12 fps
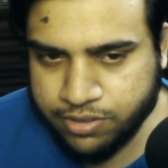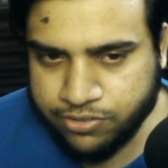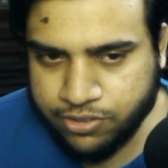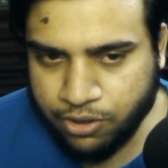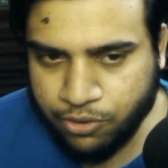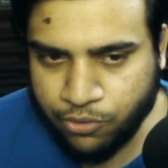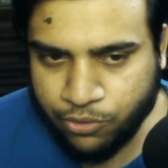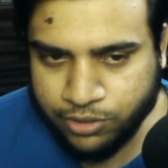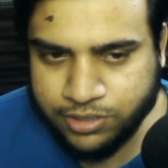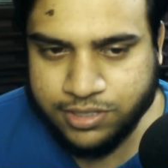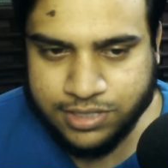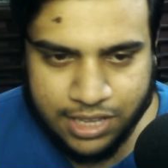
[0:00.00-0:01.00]

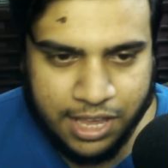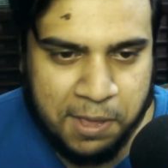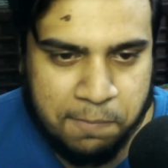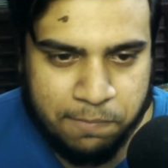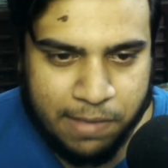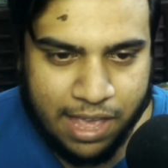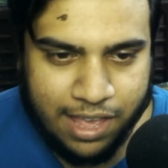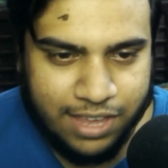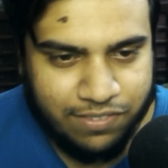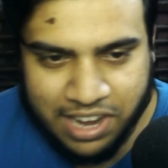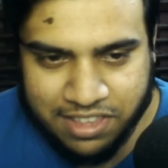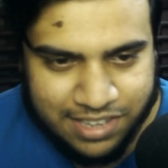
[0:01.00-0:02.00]
So to see him
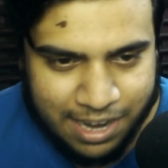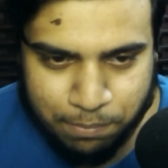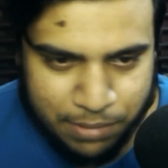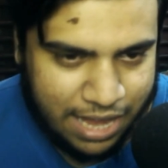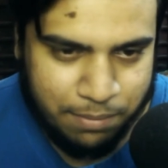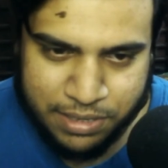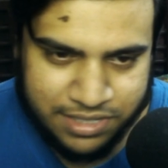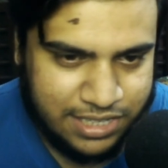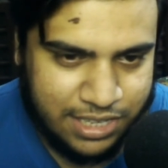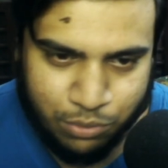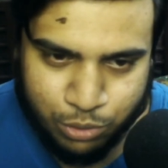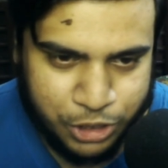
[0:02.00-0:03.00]
even as an
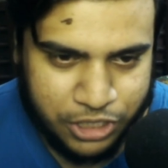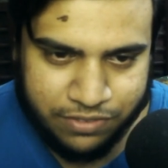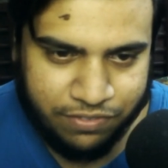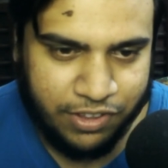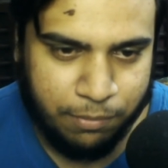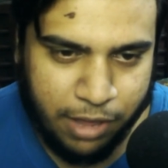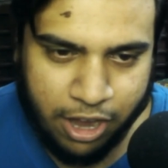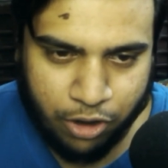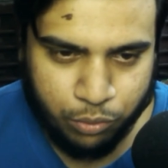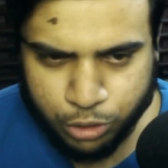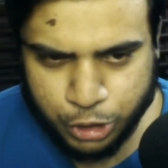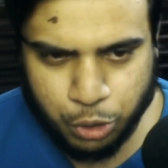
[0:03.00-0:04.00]
NPC would just fill my
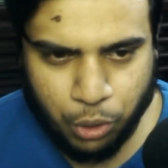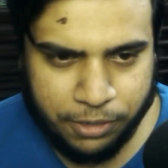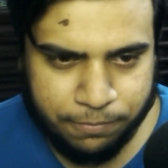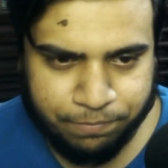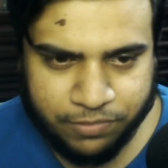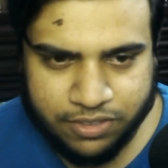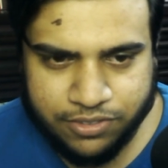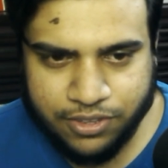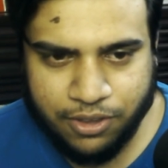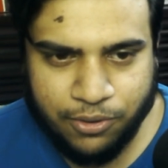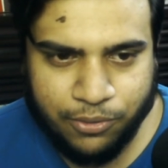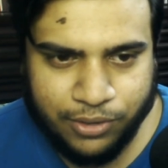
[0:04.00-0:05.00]
heart with joy.
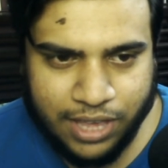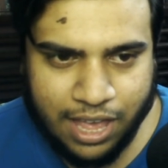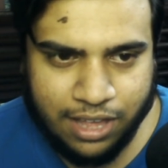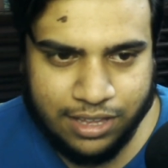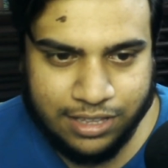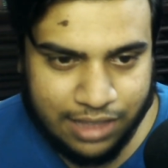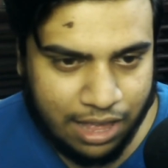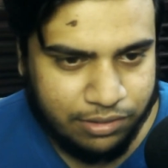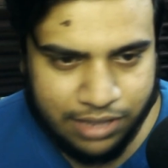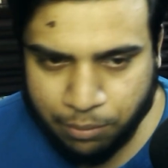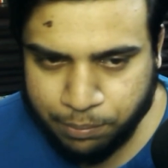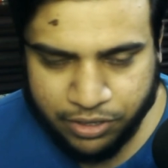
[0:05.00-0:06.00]
So yeah,
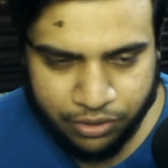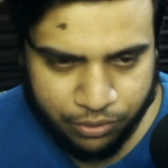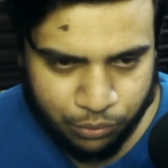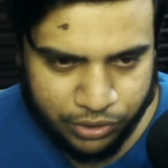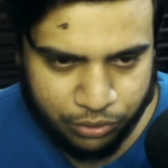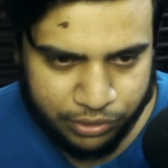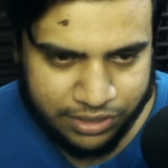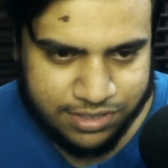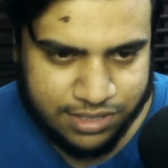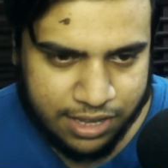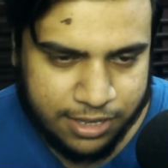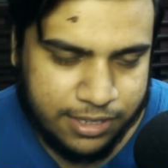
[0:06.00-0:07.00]
that'd be really, really
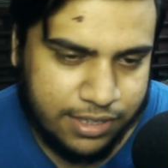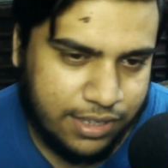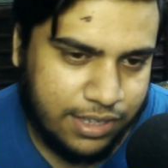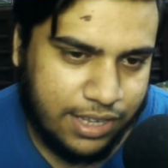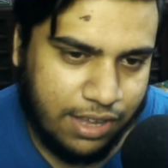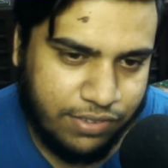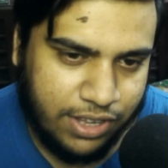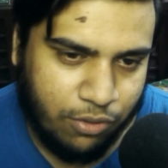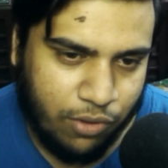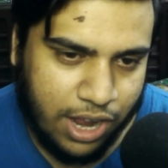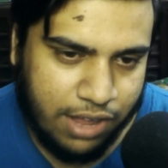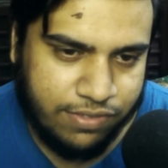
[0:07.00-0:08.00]
sick if he
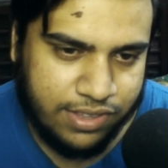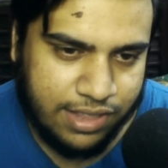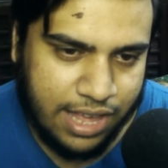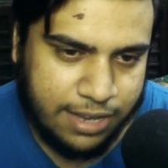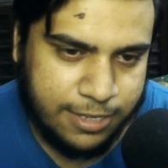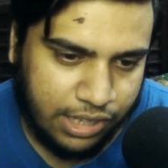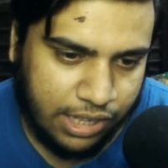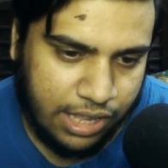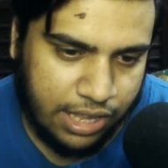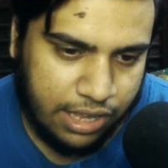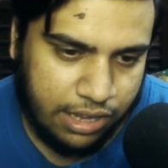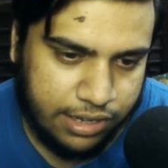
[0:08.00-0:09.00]
arrives in that.
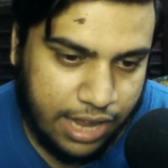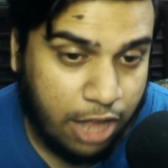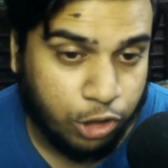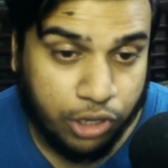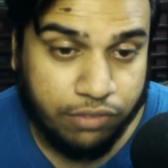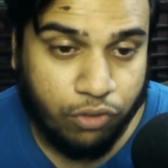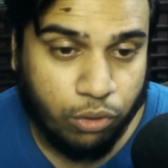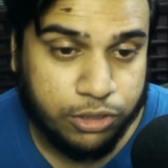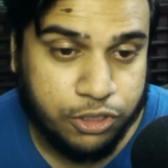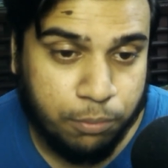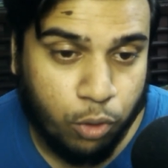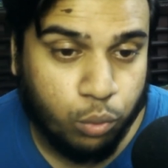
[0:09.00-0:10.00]
And yeah, looking
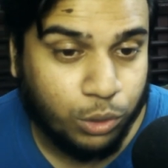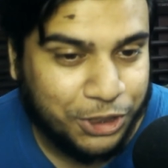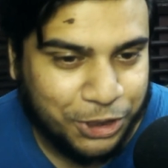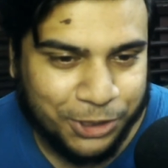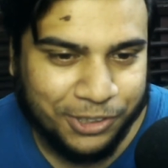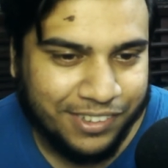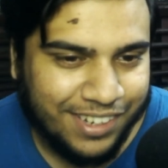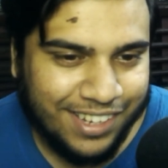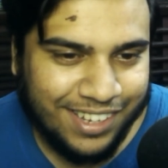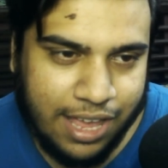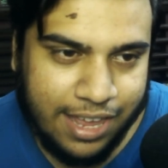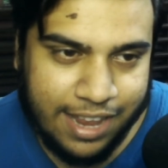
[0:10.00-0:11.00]
forward to more Witcher.
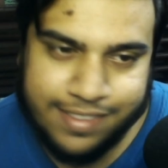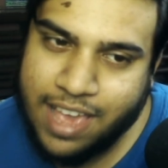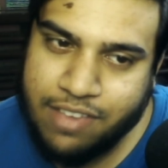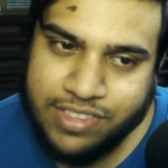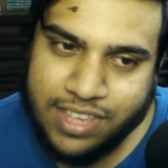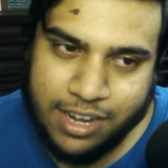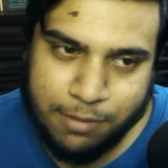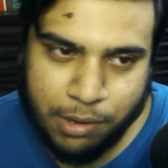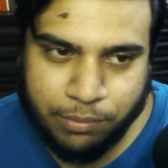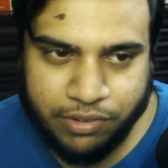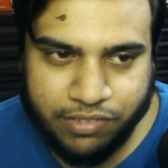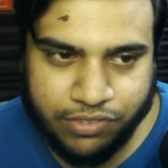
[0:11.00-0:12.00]
And as I said in
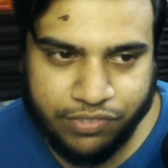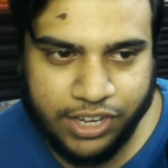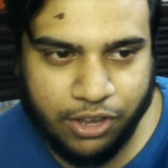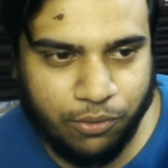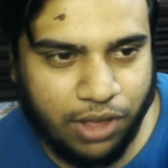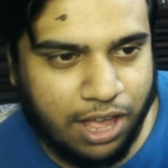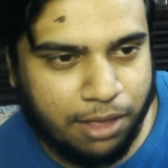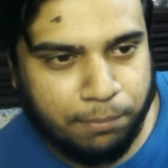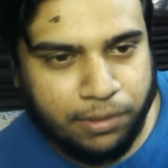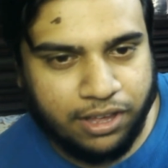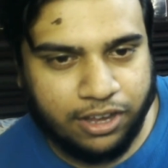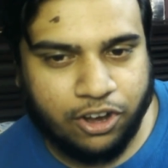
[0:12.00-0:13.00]
my previous video,
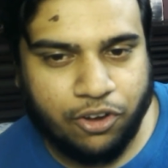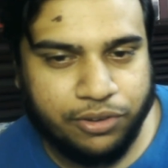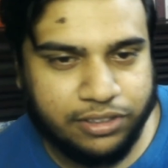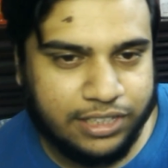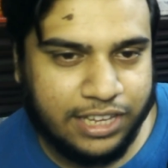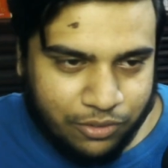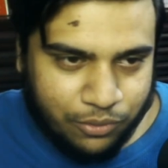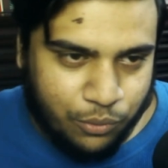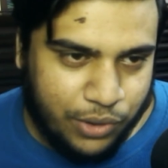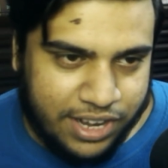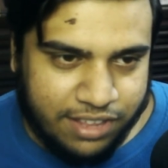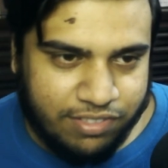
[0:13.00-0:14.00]
I'm currently
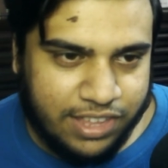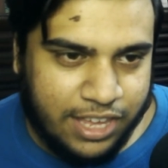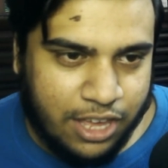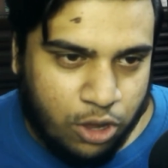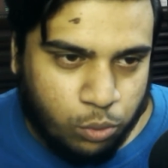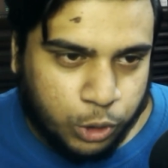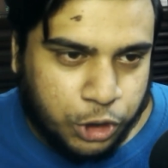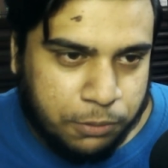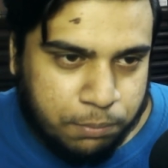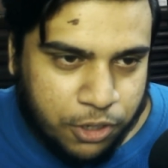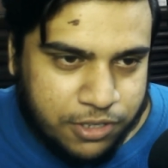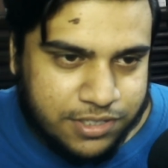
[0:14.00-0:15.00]
reading the
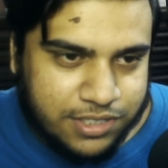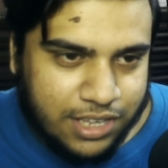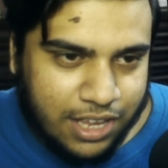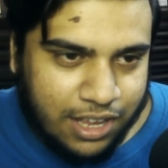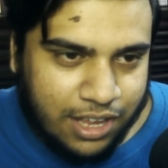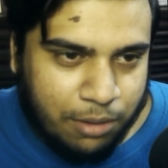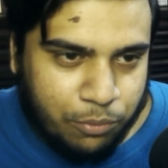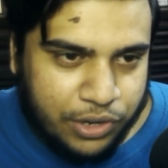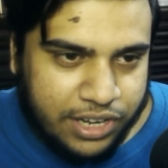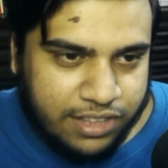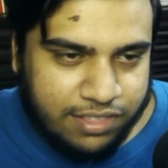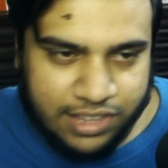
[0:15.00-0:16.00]
Witcher books. I'm
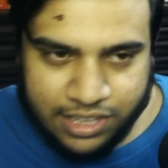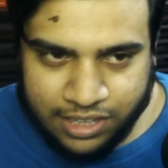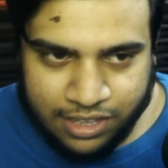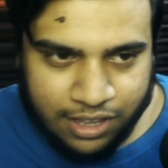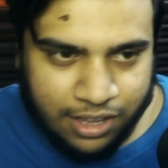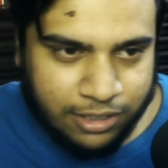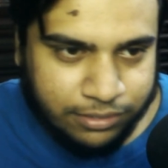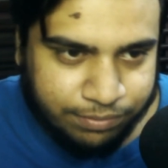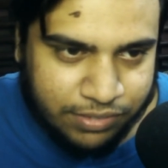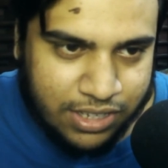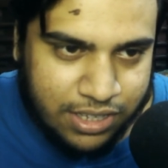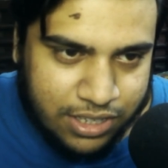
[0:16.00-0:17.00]
reading the,
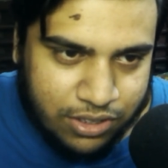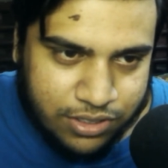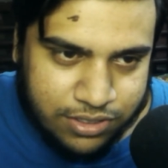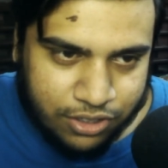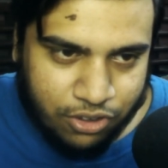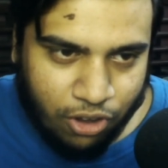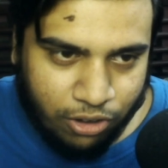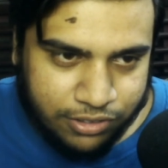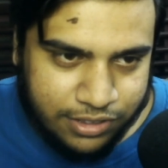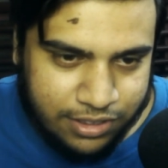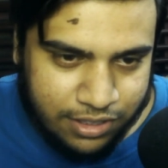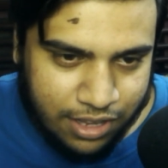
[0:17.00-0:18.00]
what's it
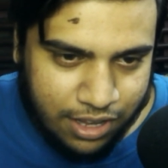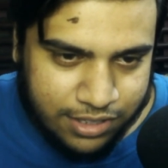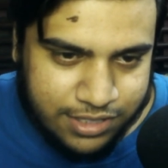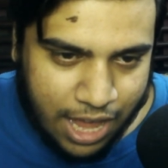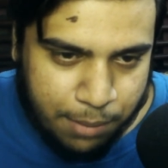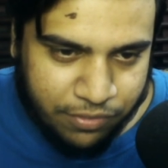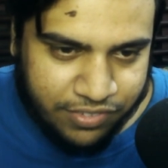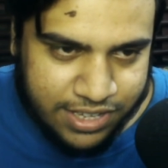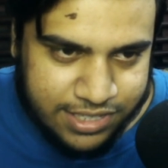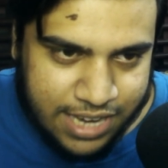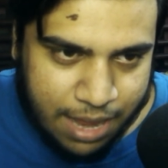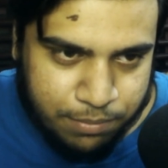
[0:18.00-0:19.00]
called? A Time of
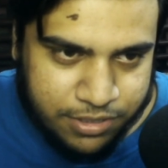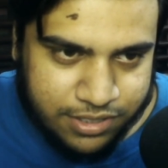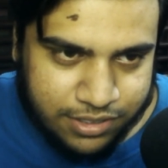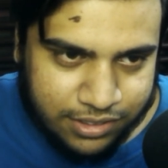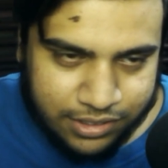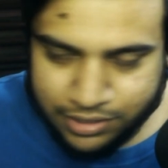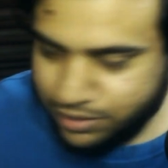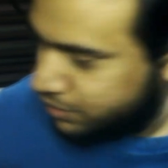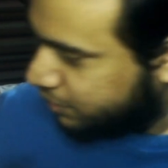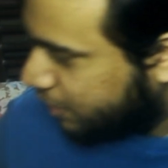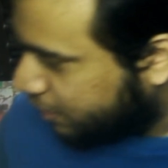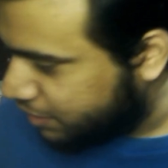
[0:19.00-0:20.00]
Contempt.
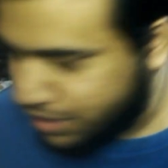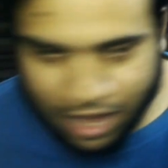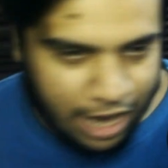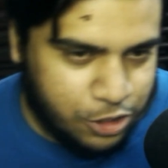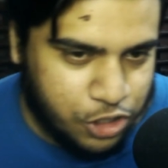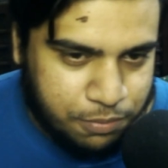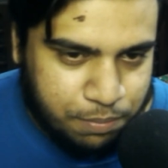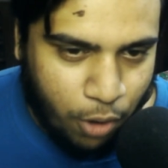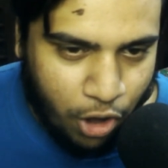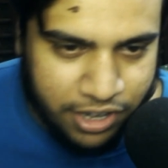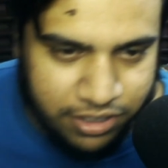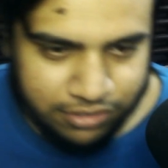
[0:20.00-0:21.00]
I just
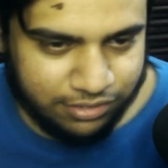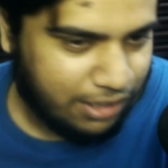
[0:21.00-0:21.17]
bought it.